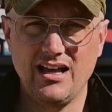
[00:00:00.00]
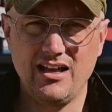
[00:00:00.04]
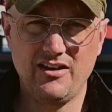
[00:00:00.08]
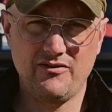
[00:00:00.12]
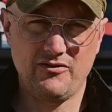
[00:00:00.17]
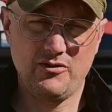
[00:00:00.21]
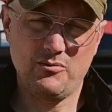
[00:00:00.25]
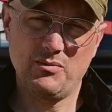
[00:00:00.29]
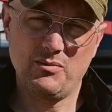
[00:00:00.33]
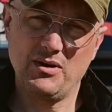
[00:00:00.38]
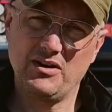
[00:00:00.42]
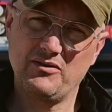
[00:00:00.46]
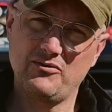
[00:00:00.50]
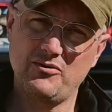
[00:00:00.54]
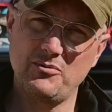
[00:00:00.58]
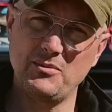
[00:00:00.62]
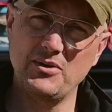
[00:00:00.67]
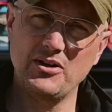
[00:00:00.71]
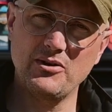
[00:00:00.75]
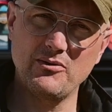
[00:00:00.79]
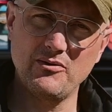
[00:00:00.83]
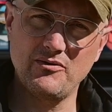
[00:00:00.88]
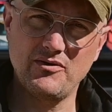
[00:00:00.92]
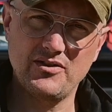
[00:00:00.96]
if you've been
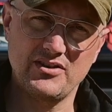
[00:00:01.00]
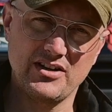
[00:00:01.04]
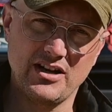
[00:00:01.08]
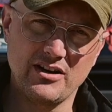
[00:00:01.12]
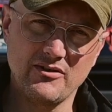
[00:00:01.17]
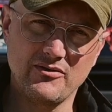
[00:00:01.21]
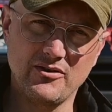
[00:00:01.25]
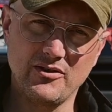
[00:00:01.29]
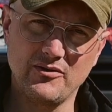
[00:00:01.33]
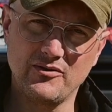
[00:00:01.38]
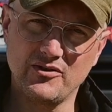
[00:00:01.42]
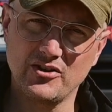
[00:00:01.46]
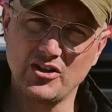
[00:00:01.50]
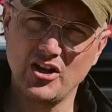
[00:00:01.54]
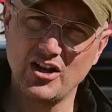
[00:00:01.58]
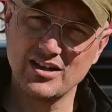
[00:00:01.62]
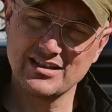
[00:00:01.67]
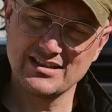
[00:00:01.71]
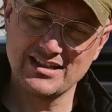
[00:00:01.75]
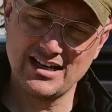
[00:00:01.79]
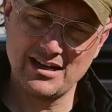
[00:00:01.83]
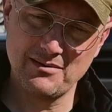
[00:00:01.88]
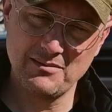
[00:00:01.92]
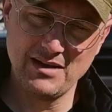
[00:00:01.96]
familiar with photography for a long
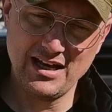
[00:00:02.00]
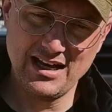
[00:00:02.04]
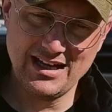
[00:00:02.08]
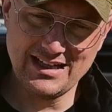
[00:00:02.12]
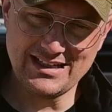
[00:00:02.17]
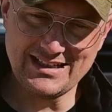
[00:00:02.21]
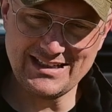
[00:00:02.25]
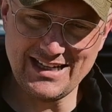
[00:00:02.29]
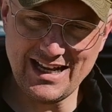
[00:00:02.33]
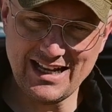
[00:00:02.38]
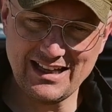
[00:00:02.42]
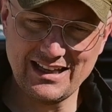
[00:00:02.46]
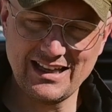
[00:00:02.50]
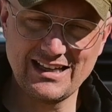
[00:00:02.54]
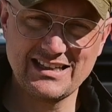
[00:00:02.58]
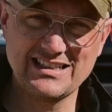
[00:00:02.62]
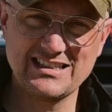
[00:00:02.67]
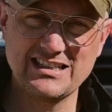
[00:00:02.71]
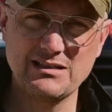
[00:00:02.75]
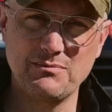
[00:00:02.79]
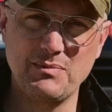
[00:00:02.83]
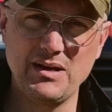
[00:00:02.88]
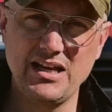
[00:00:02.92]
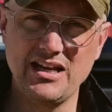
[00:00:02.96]
time, daylight
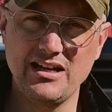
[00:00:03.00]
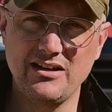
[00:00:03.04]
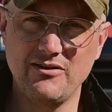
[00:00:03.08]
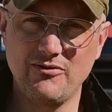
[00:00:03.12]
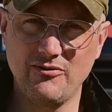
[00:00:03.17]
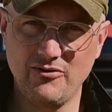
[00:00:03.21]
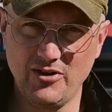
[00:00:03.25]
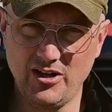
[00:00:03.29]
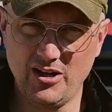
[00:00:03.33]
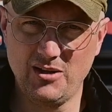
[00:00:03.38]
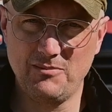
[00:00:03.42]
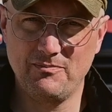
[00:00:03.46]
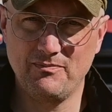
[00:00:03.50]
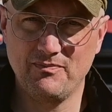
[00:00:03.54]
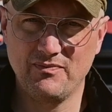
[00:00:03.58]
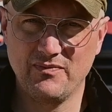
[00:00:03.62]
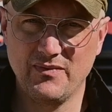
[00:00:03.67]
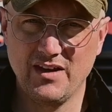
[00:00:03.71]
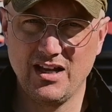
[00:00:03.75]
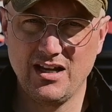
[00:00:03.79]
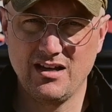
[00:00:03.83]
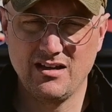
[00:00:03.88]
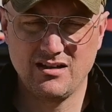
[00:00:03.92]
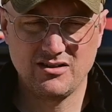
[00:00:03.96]
speed film.
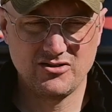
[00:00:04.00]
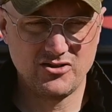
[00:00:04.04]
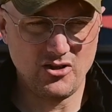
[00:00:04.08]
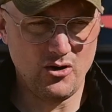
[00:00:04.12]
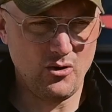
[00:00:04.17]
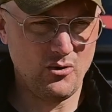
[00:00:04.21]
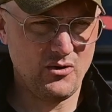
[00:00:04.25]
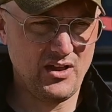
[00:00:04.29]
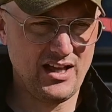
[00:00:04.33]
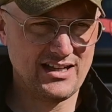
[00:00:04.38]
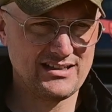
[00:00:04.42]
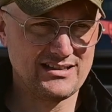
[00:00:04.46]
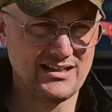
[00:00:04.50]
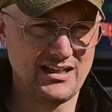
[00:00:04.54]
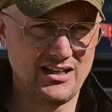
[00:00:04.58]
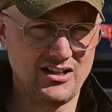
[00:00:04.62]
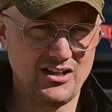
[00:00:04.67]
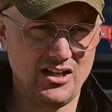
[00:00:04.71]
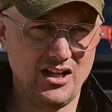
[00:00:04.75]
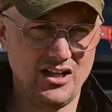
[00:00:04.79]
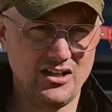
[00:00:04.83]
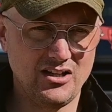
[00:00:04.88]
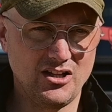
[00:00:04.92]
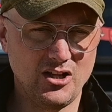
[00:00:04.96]
So that's
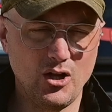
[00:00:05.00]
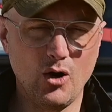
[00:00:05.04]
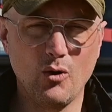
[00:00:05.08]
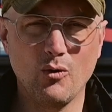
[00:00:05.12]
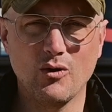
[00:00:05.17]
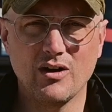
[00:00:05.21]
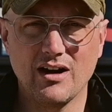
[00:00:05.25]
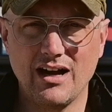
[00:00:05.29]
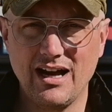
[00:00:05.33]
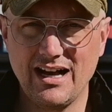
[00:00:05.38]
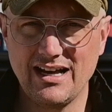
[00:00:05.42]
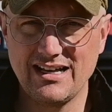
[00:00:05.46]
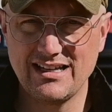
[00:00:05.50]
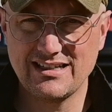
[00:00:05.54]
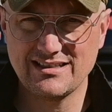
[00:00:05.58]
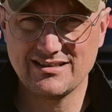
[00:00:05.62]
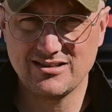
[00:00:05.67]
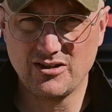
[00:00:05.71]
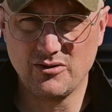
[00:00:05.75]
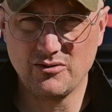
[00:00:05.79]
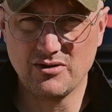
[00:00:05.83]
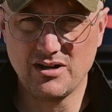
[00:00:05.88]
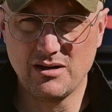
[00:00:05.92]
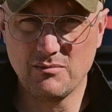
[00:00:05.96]
a lower
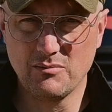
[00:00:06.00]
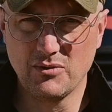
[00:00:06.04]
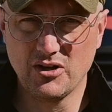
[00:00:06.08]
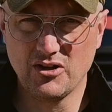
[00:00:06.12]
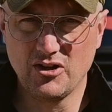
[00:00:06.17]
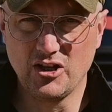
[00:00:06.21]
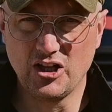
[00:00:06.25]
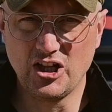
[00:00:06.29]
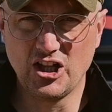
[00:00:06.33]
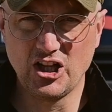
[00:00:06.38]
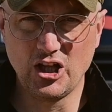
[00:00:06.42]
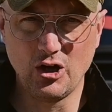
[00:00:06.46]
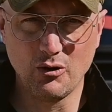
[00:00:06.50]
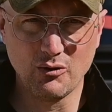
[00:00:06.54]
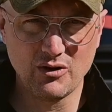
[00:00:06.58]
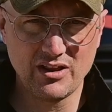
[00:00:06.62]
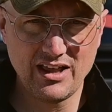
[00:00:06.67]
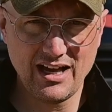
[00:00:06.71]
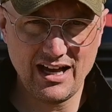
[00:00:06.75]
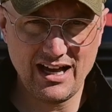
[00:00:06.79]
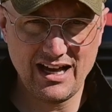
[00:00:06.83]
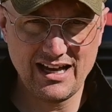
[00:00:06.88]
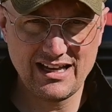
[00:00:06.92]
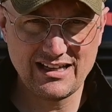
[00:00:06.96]
ISO number. The lower
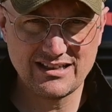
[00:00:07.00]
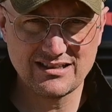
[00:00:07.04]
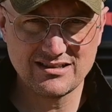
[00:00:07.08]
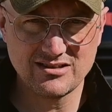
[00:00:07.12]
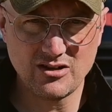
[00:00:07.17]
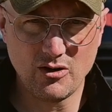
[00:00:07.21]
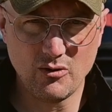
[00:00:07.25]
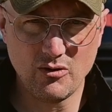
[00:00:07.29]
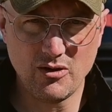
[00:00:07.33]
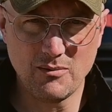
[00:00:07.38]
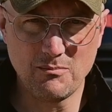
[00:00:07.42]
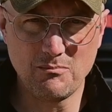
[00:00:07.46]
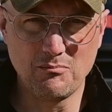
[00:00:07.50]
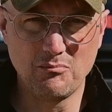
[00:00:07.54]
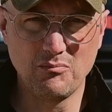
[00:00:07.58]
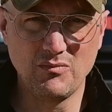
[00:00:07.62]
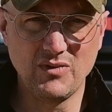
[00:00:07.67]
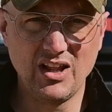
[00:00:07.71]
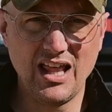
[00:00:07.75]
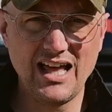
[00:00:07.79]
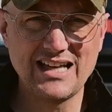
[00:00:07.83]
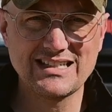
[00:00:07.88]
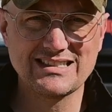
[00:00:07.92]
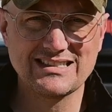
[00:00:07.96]
the ISO, the
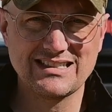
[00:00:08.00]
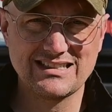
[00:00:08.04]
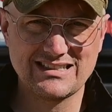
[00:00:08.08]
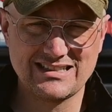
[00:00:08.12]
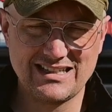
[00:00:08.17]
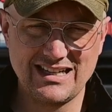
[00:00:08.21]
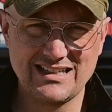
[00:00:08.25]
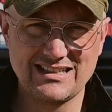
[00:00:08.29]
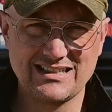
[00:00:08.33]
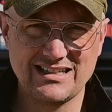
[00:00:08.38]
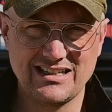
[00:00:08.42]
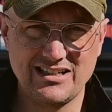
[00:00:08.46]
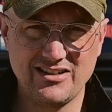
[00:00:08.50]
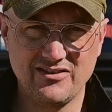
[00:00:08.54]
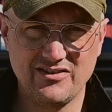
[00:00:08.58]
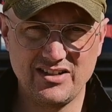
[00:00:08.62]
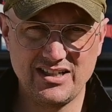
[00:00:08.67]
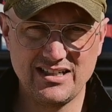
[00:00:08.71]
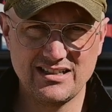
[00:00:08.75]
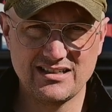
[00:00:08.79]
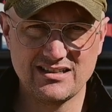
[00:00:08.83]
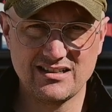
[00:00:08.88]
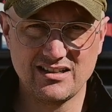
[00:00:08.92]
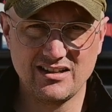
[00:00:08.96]
less sensitive it
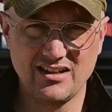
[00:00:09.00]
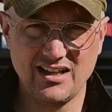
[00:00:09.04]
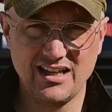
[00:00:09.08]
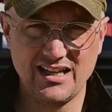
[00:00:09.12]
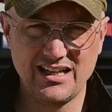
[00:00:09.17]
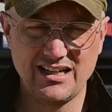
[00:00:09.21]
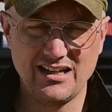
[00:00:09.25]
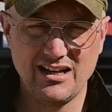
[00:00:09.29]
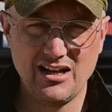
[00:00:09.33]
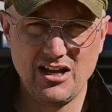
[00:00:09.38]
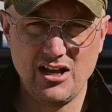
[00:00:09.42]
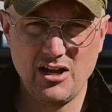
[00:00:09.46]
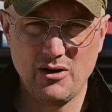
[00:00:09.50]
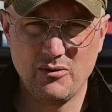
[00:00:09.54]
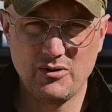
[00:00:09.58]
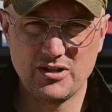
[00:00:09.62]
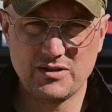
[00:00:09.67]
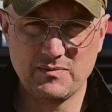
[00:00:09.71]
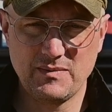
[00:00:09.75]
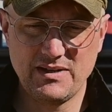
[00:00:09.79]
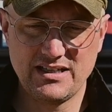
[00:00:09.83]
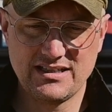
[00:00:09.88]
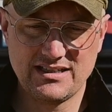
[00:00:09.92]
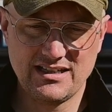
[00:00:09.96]
is to light,
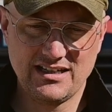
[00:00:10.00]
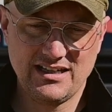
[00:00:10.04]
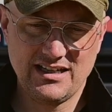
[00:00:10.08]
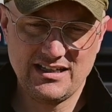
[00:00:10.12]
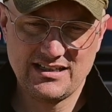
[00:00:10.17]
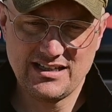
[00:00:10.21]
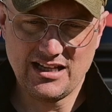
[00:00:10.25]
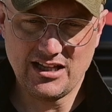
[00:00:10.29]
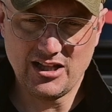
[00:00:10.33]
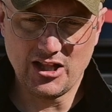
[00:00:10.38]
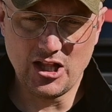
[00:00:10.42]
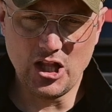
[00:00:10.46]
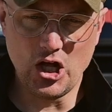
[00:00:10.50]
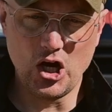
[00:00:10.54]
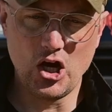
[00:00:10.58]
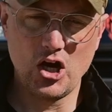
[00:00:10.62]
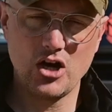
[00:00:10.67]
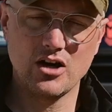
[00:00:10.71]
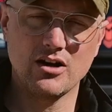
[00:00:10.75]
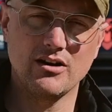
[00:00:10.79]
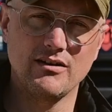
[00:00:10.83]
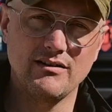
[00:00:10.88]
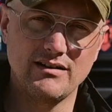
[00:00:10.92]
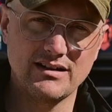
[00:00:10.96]
which means it needs a
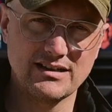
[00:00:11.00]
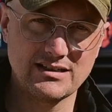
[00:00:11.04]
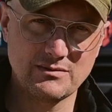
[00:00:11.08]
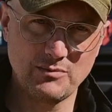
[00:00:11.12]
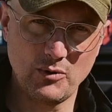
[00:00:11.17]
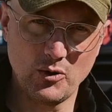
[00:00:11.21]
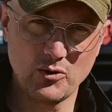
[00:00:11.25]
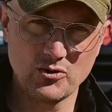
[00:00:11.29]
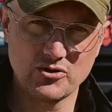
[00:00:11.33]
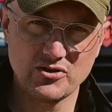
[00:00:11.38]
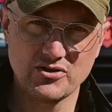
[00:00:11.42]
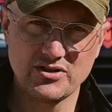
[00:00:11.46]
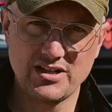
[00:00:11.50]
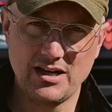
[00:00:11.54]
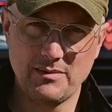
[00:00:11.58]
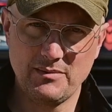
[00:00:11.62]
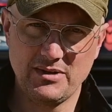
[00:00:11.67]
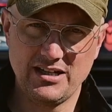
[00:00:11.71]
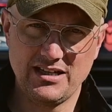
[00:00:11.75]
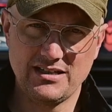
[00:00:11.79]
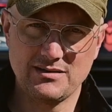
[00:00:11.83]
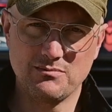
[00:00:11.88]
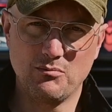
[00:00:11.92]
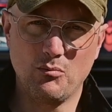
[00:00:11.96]
longer exposure time.
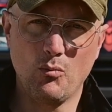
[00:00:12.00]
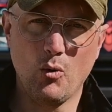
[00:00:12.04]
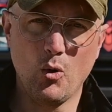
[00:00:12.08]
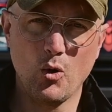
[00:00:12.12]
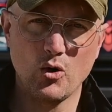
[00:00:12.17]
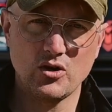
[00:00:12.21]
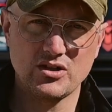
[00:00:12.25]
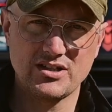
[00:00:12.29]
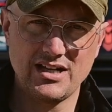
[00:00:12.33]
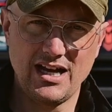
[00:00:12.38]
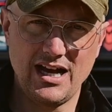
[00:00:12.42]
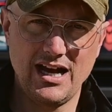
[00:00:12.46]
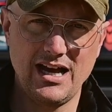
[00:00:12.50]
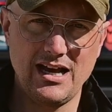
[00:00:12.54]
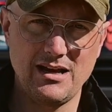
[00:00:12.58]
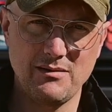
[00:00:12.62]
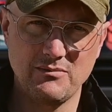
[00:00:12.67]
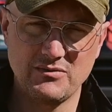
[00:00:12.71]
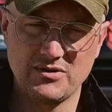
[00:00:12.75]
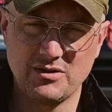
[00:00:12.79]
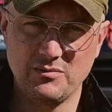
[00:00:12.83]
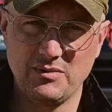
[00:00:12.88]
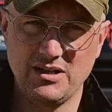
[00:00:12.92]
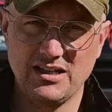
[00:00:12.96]
It needs more
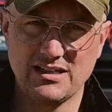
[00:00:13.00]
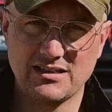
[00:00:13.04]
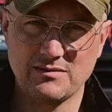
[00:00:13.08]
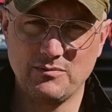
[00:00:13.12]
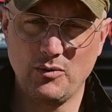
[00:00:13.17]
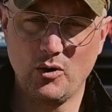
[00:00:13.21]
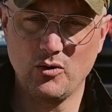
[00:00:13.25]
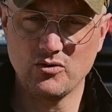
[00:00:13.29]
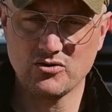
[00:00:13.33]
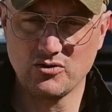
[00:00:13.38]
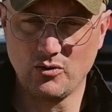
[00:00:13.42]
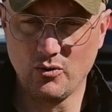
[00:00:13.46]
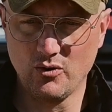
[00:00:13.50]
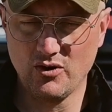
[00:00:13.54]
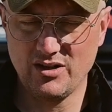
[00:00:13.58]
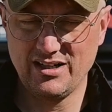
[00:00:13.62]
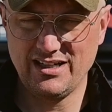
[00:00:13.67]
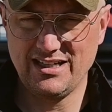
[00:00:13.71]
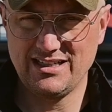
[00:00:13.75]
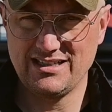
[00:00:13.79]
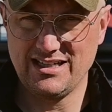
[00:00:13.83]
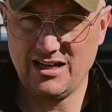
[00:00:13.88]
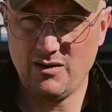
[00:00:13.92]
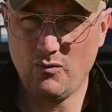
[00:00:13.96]
time to be exposed, or it
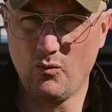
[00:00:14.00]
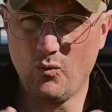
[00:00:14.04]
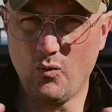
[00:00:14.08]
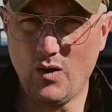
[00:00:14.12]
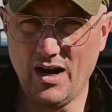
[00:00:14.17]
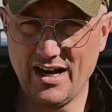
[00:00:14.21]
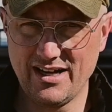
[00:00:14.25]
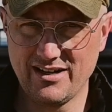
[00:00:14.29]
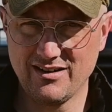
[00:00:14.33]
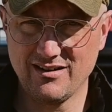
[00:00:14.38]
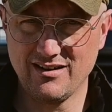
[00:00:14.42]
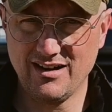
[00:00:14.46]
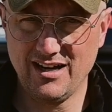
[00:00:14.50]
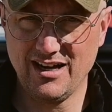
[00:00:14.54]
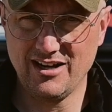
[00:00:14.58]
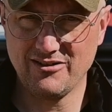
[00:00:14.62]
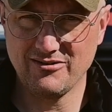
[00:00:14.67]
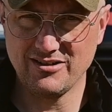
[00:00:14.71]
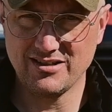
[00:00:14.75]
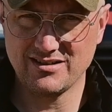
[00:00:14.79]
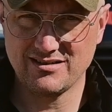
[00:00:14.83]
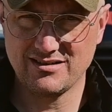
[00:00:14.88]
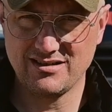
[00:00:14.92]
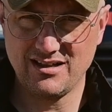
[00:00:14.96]
needs a wider
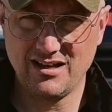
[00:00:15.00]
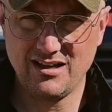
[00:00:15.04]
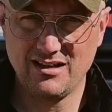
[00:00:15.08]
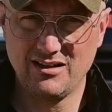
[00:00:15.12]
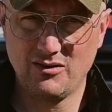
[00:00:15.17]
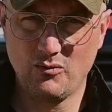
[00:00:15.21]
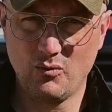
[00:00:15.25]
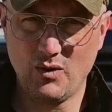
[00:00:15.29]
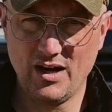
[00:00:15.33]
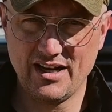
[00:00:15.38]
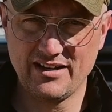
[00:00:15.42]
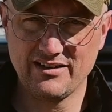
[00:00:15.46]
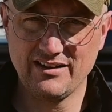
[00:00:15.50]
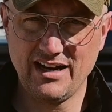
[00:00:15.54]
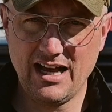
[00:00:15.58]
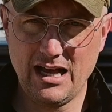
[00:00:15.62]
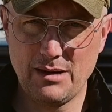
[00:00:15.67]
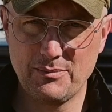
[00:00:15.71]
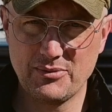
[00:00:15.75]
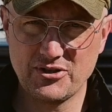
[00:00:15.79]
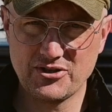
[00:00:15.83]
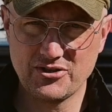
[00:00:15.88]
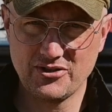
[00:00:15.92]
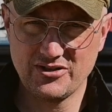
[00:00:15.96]
iris, a wider
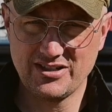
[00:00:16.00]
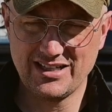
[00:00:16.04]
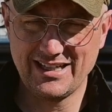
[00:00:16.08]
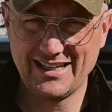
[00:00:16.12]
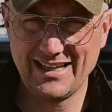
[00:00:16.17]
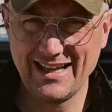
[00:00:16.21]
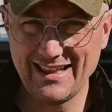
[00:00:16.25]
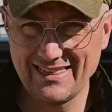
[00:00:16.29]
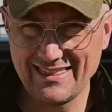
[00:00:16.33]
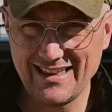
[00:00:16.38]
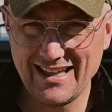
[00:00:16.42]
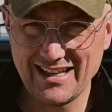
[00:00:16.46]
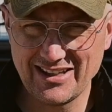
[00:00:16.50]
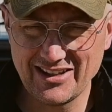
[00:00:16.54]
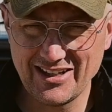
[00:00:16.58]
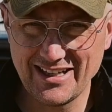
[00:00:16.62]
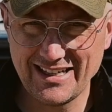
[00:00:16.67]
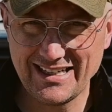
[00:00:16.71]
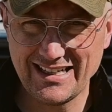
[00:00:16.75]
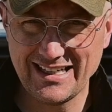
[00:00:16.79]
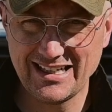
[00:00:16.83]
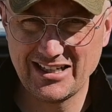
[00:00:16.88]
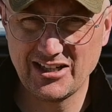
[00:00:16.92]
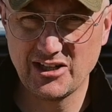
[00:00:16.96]
aperture to get that
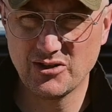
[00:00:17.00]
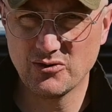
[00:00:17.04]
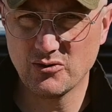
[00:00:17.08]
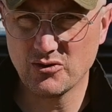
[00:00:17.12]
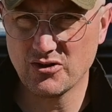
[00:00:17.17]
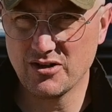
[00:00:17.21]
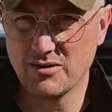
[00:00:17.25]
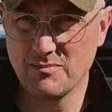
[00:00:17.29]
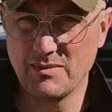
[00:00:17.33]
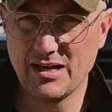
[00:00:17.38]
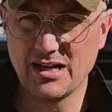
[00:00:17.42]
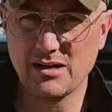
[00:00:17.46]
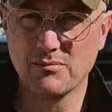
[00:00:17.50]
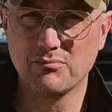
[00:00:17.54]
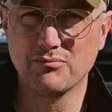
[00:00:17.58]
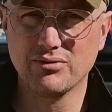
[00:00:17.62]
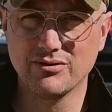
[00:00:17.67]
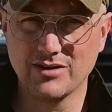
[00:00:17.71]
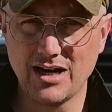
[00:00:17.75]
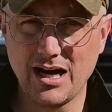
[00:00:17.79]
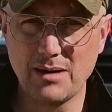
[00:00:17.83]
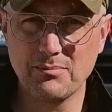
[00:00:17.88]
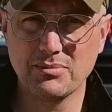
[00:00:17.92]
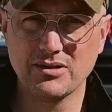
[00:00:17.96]
light in order to make a
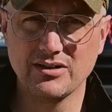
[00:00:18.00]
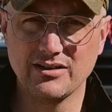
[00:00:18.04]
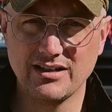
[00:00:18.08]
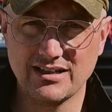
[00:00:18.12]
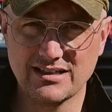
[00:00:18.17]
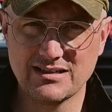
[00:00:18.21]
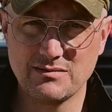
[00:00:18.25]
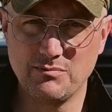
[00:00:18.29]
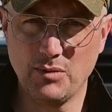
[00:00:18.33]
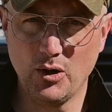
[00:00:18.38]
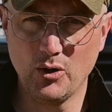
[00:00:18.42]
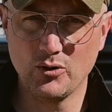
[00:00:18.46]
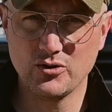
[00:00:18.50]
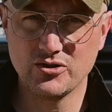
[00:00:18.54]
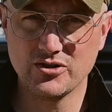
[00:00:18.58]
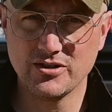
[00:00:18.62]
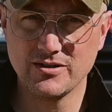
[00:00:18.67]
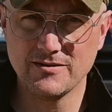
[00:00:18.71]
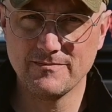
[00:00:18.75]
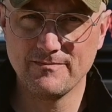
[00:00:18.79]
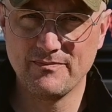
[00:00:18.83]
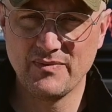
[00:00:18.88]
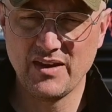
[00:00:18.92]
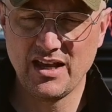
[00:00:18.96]
proper
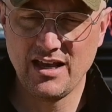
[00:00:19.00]
exposure.